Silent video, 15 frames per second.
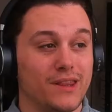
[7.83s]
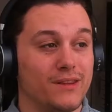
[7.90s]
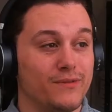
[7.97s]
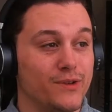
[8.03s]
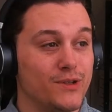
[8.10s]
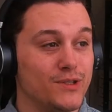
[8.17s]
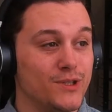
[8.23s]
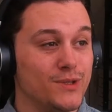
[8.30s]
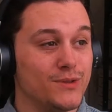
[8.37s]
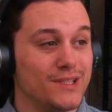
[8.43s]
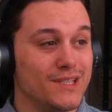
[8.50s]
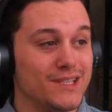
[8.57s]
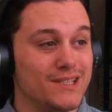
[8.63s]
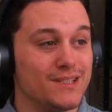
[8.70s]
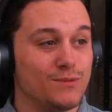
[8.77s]
The first news
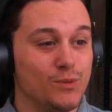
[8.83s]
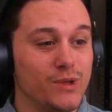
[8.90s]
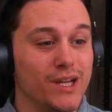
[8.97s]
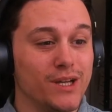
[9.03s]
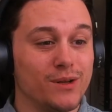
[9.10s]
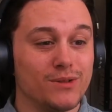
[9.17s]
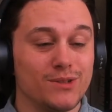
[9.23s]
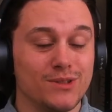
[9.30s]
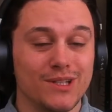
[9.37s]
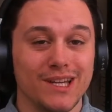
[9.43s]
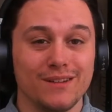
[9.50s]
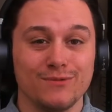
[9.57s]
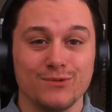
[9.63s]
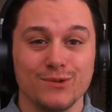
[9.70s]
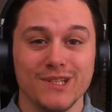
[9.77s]
is we are going to
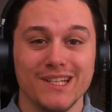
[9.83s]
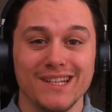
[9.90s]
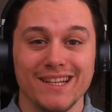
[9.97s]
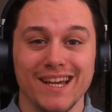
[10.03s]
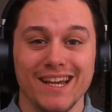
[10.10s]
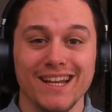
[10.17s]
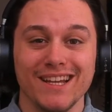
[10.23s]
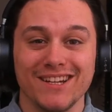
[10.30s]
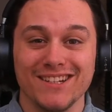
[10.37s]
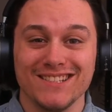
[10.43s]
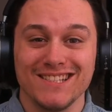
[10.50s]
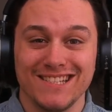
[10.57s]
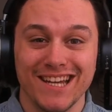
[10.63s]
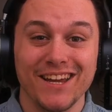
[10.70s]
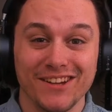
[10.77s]
get 3 daily
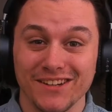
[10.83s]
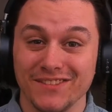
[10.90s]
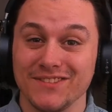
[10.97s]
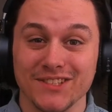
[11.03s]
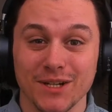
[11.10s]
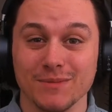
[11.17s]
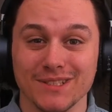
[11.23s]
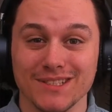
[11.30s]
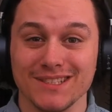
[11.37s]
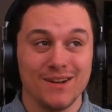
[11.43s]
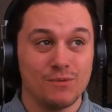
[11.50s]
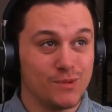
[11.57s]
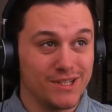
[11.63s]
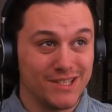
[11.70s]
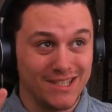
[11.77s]
consecutive summons,
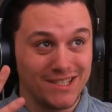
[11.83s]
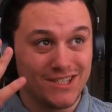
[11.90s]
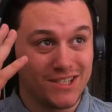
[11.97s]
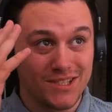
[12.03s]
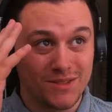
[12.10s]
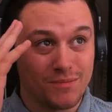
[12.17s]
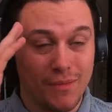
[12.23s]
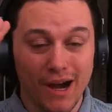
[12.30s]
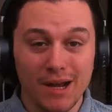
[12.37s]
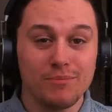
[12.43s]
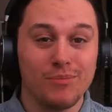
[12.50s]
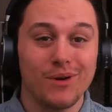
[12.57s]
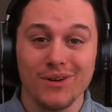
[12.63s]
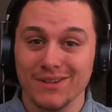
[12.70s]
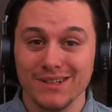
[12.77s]
which is just
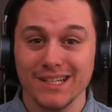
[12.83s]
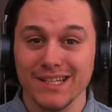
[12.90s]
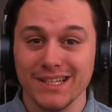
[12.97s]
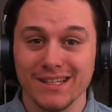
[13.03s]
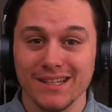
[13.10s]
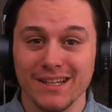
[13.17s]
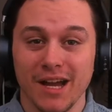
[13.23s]
mind-boggling.